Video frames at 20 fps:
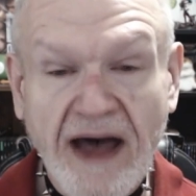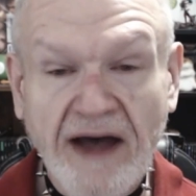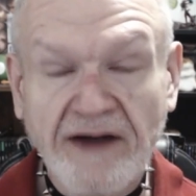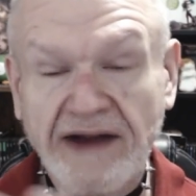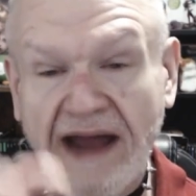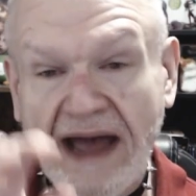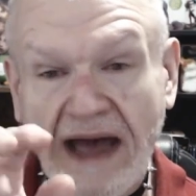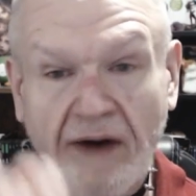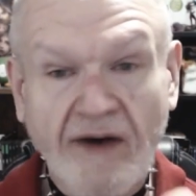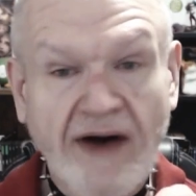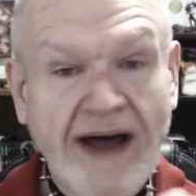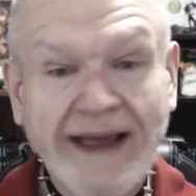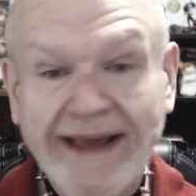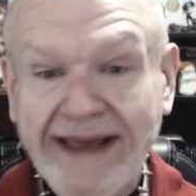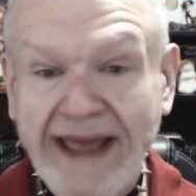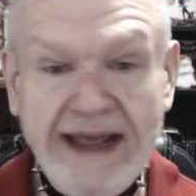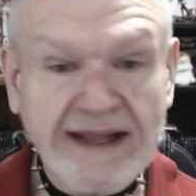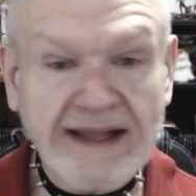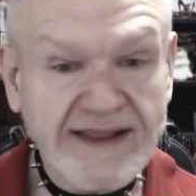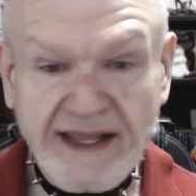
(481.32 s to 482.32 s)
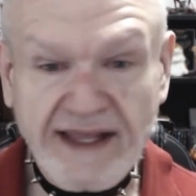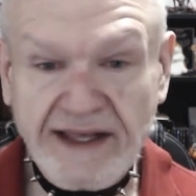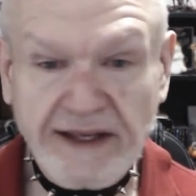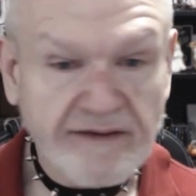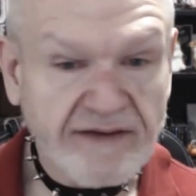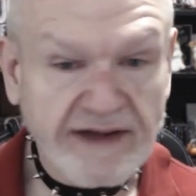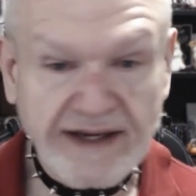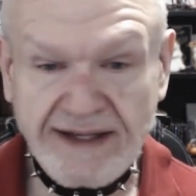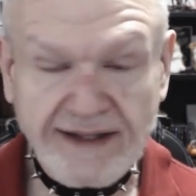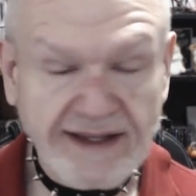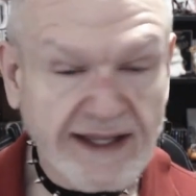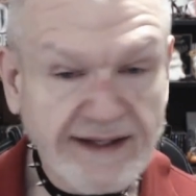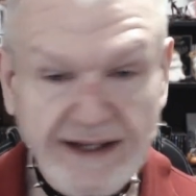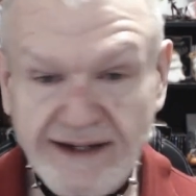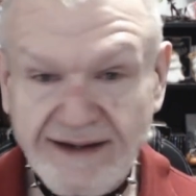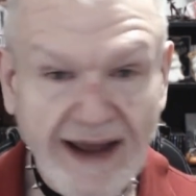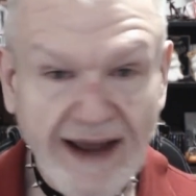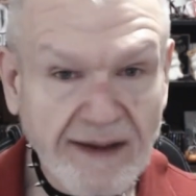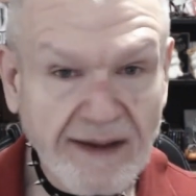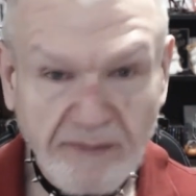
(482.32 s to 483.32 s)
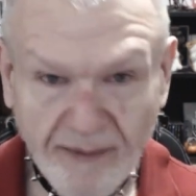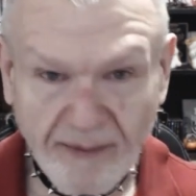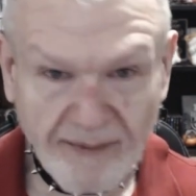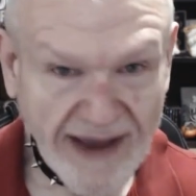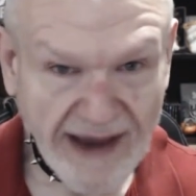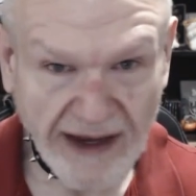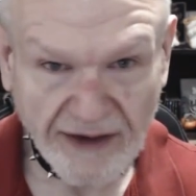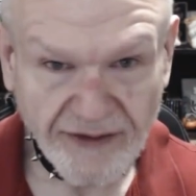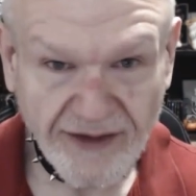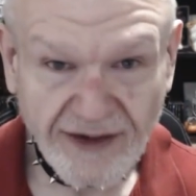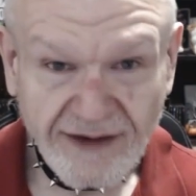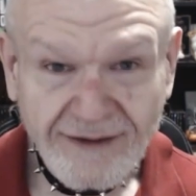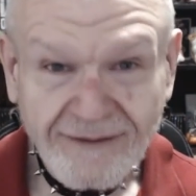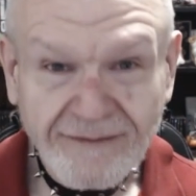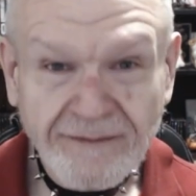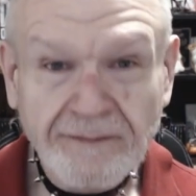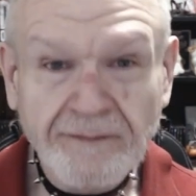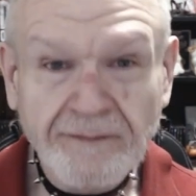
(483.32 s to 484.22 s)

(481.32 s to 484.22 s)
about how I can't think of anything to type about.